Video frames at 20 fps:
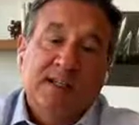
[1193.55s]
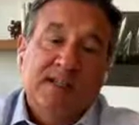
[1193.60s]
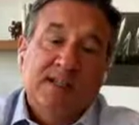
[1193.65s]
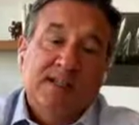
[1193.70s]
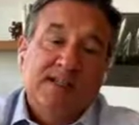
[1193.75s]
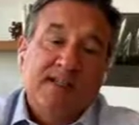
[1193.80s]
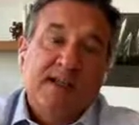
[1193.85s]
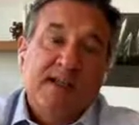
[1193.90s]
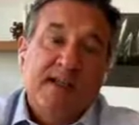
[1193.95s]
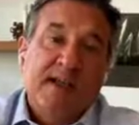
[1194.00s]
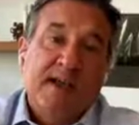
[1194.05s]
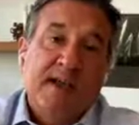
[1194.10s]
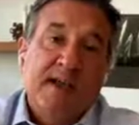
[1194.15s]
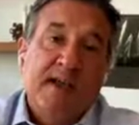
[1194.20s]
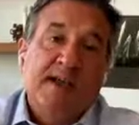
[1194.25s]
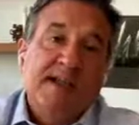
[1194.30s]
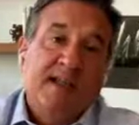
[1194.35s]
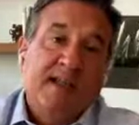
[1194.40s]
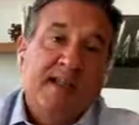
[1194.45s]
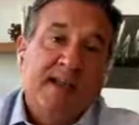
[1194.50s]
And to
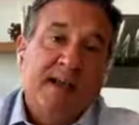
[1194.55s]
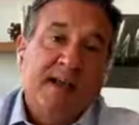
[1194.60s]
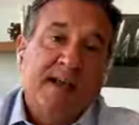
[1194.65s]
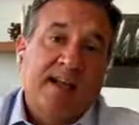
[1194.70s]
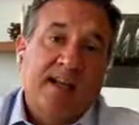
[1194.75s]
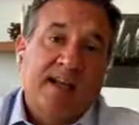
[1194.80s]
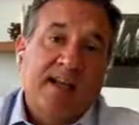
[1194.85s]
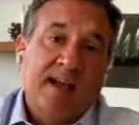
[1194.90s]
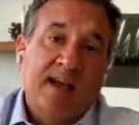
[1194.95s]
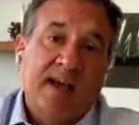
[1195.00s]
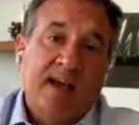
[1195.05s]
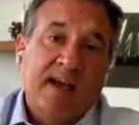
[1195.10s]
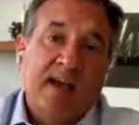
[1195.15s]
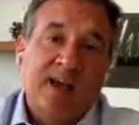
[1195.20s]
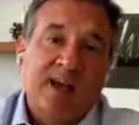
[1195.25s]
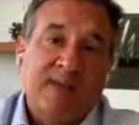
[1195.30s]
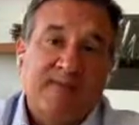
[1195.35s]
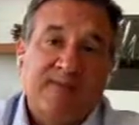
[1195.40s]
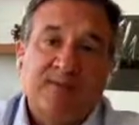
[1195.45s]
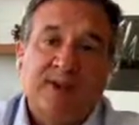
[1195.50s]
make that
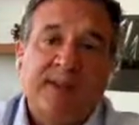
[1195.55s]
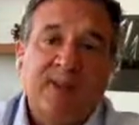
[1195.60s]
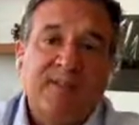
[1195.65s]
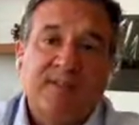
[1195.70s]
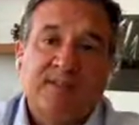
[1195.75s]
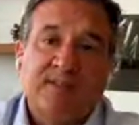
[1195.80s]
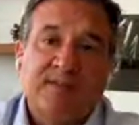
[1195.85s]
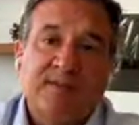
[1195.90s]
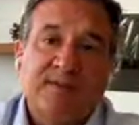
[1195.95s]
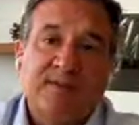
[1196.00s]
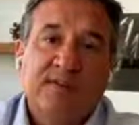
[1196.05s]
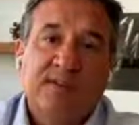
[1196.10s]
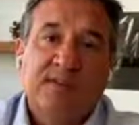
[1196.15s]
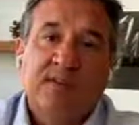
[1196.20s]
AI effective,